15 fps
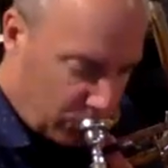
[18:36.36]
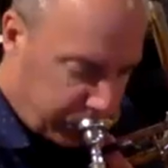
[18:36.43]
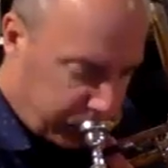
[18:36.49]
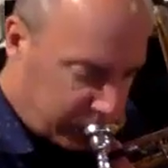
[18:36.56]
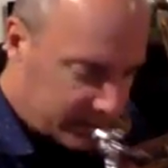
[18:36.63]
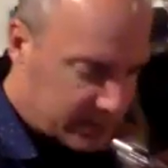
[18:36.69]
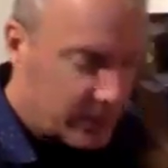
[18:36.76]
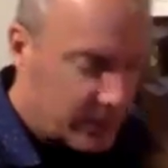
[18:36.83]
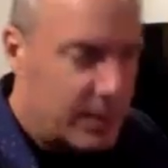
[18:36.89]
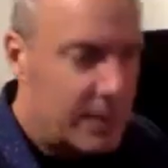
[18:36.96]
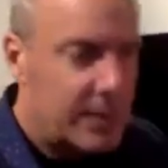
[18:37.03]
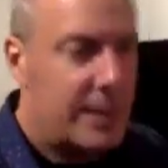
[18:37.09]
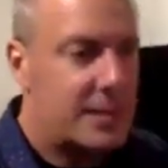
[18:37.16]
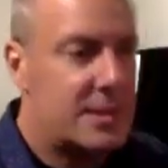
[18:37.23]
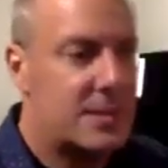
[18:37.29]
So
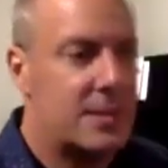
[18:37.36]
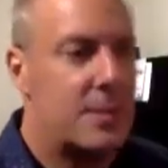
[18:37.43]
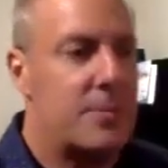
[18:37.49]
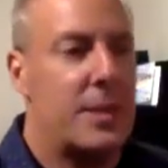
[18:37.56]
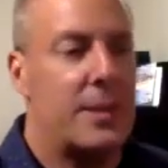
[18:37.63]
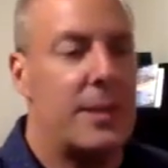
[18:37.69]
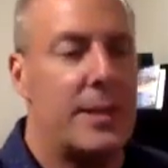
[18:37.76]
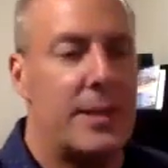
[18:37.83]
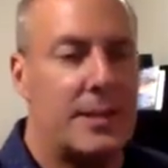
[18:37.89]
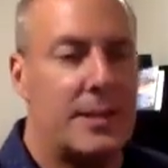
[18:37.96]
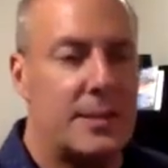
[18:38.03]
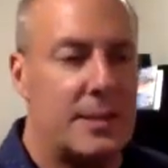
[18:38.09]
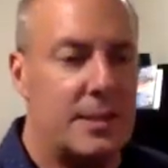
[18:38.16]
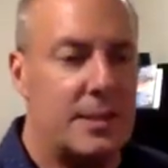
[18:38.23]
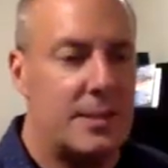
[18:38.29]
that's something that
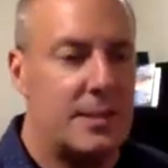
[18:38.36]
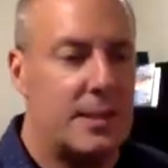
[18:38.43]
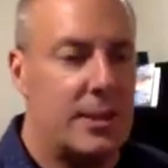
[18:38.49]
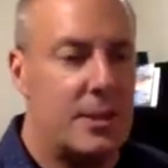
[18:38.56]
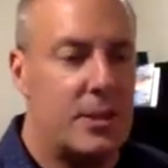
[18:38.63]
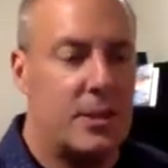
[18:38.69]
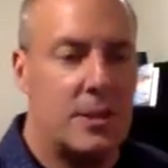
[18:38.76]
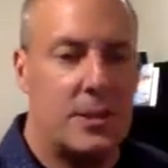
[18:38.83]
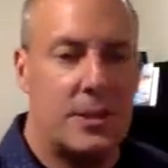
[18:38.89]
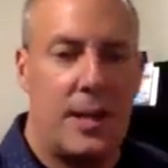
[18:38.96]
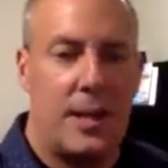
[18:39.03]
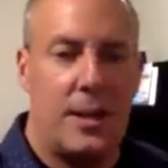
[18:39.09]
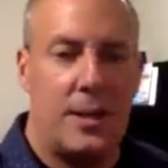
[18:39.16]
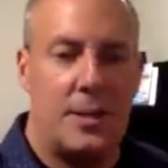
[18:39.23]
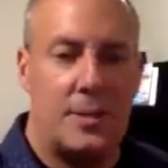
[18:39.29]
exists in your
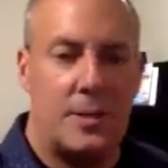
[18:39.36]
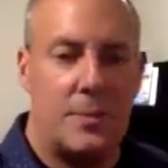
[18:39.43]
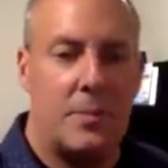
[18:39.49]
sound,